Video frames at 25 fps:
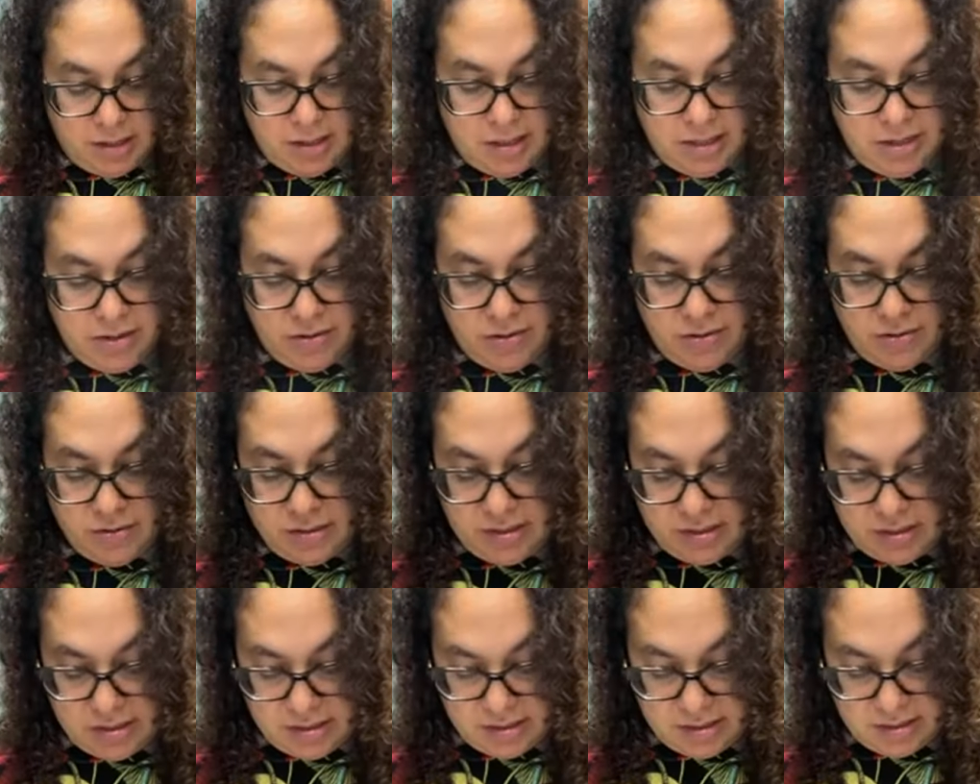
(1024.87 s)

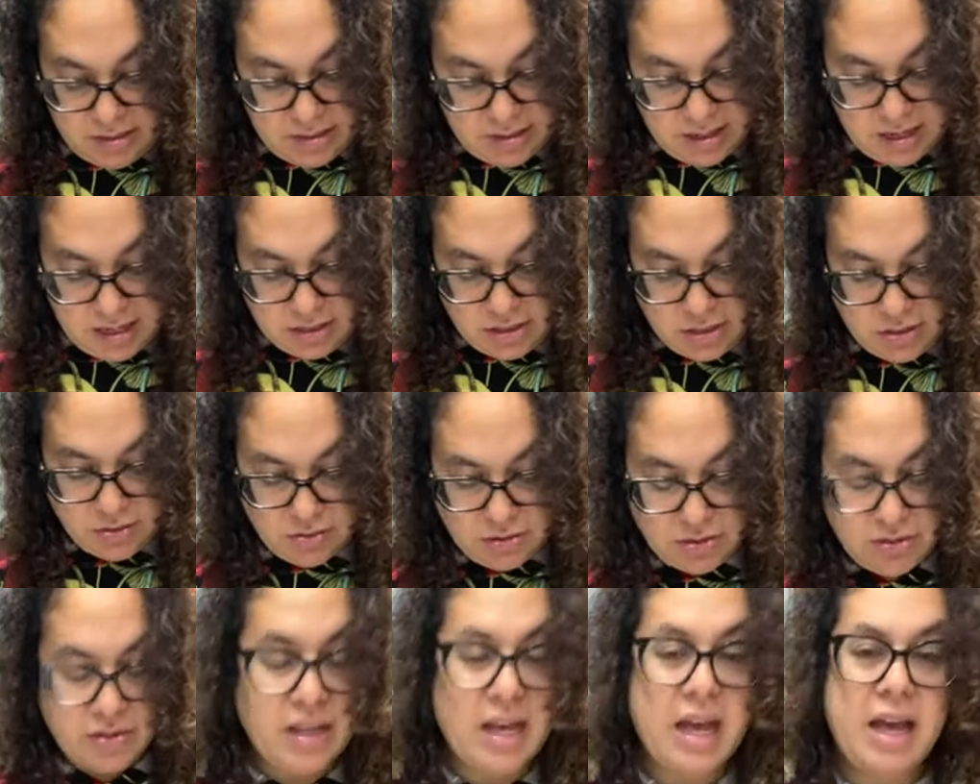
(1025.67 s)
I
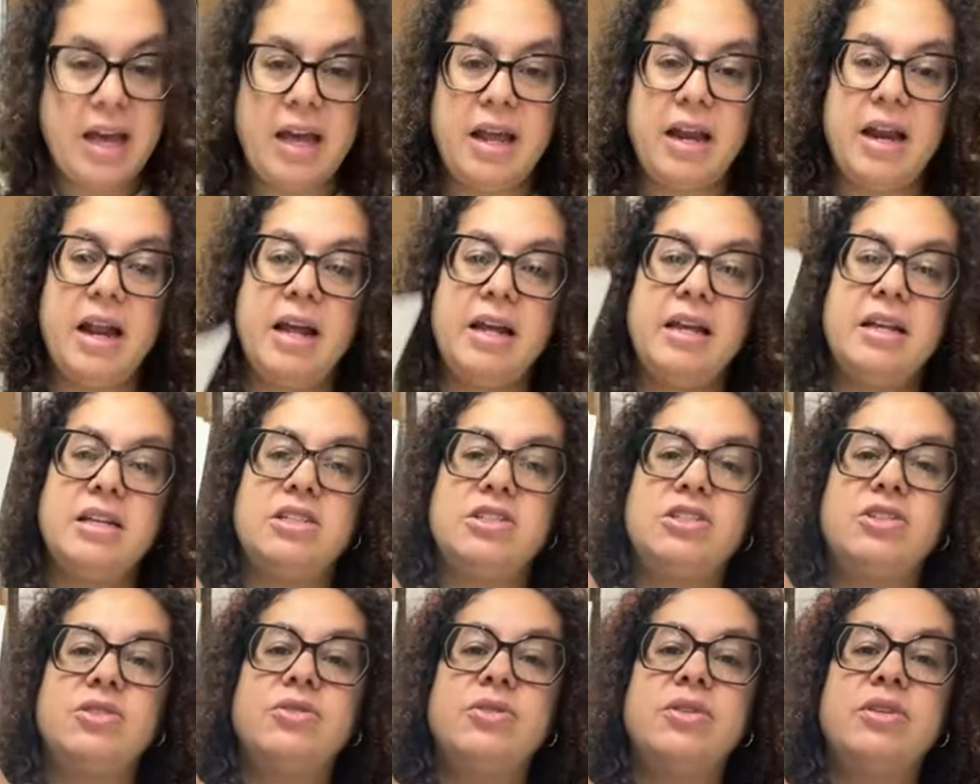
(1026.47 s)
showed you that. I could
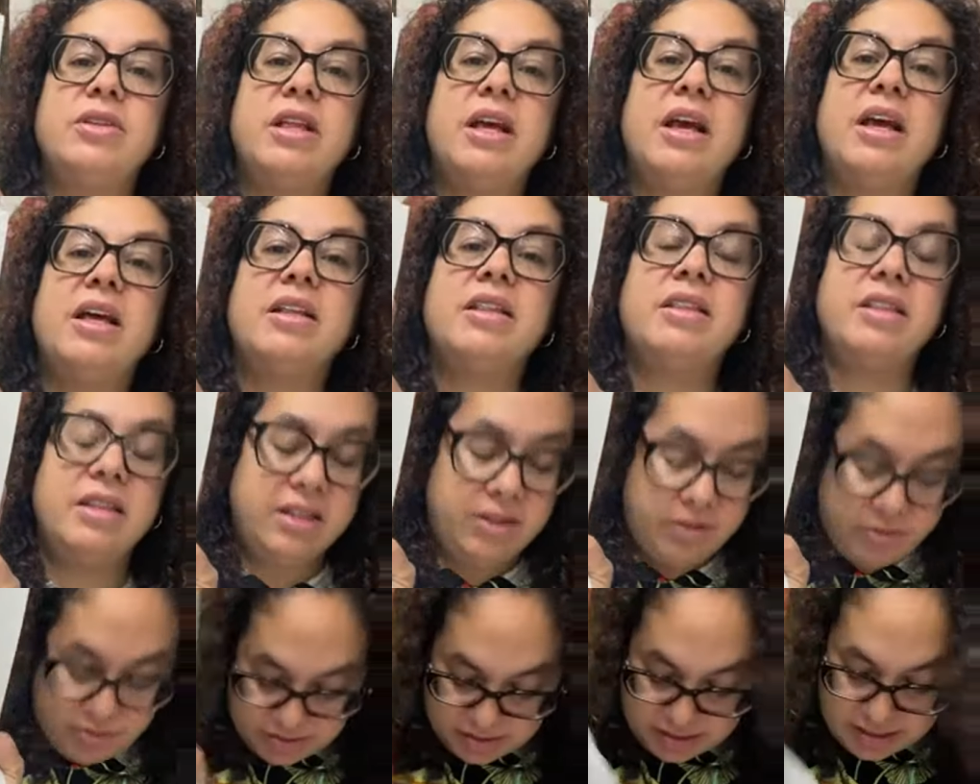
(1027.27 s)
show you that.
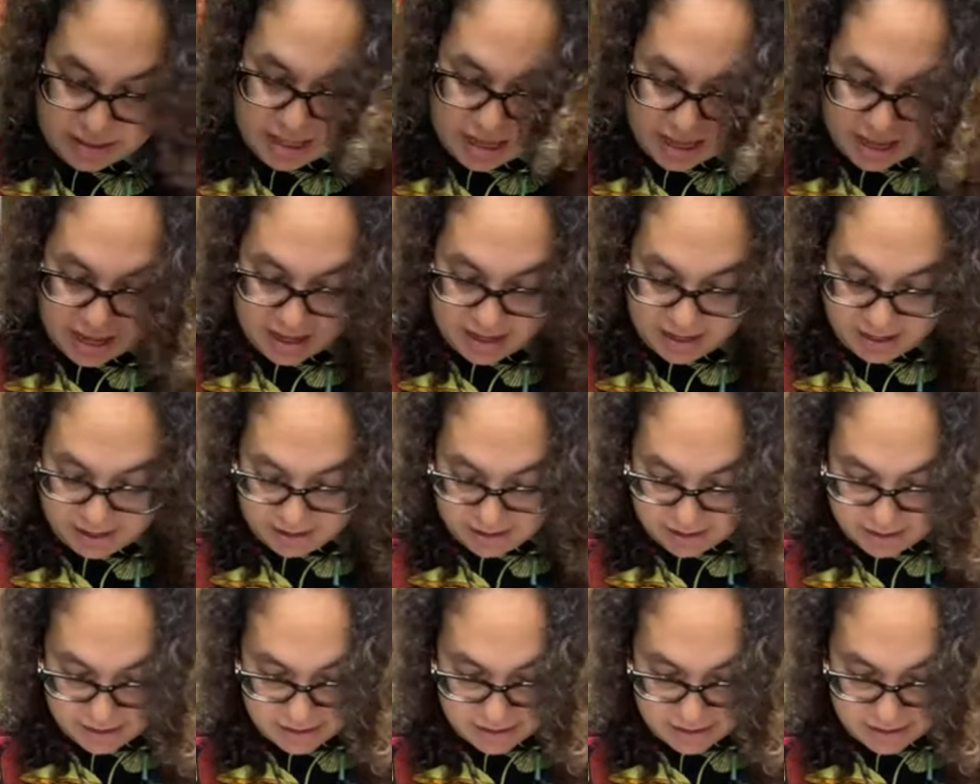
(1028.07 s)
There's that.